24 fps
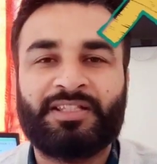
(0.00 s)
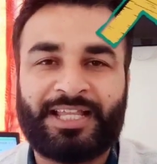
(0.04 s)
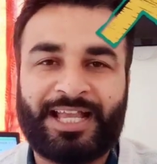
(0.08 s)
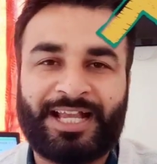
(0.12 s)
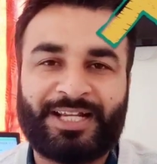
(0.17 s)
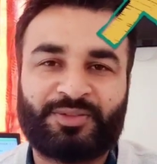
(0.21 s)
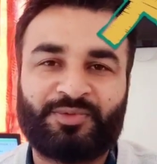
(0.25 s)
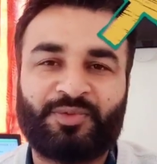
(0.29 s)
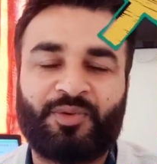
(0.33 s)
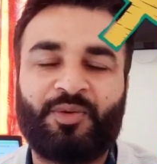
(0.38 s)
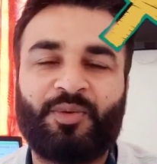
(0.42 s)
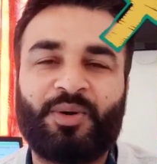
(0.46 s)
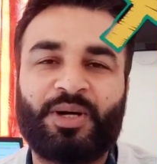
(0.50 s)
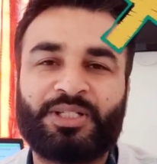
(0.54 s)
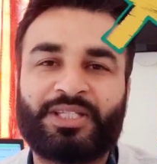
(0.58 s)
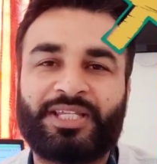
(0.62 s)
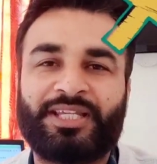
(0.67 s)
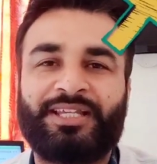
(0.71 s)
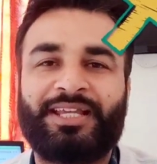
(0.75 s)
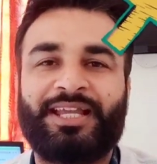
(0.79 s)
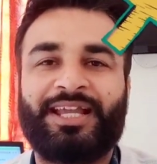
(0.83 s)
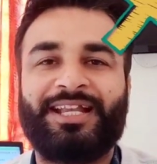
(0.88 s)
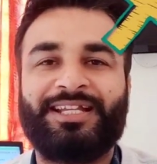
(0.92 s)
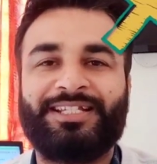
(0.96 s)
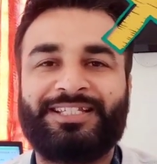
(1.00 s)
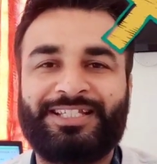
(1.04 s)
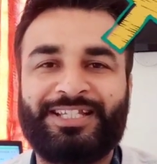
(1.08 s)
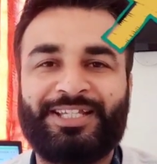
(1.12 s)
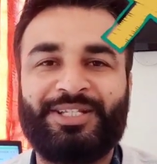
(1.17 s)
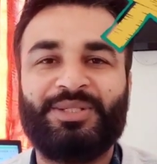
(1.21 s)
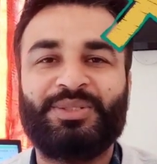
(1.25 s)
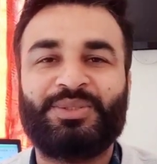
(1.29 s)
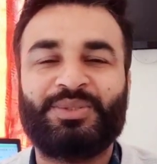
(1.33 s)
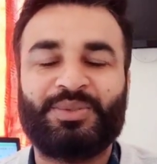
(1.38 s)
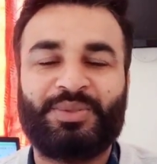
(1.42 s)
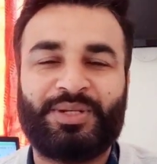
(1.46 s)
thanks for watching and
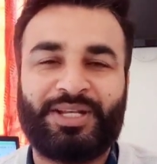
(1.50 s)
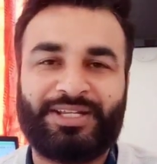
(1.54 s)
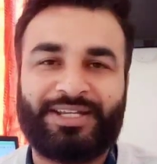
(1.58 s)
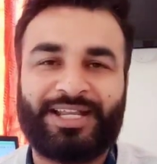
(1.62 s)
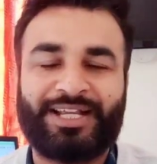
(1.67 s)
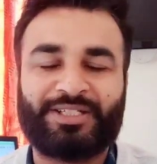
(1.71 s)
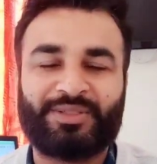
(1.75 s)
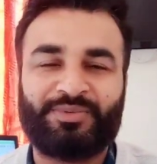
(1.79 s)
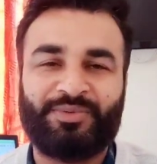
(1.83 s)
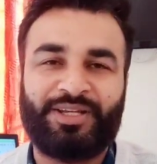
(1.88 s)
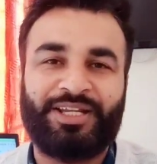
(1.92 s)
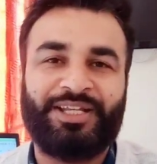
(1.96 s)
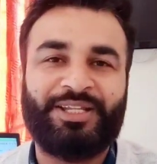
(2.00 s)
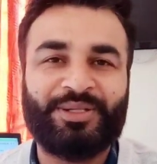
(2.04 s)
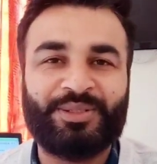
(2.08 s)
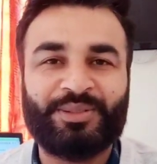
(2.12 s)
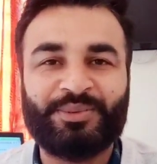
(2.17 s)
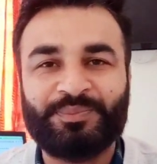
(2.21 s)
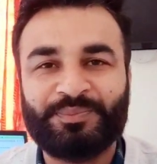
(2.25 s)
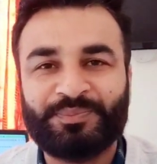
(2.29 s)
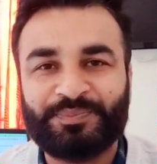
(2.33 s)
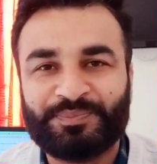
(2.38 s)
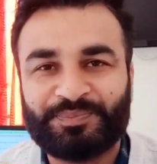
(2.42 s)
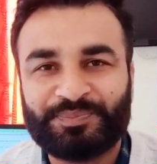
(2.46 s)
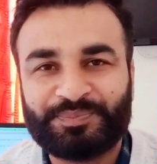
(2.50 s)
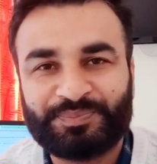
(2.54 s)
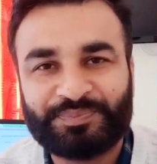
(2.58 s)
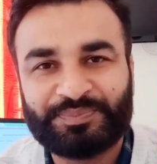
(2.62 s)
see you soon in next video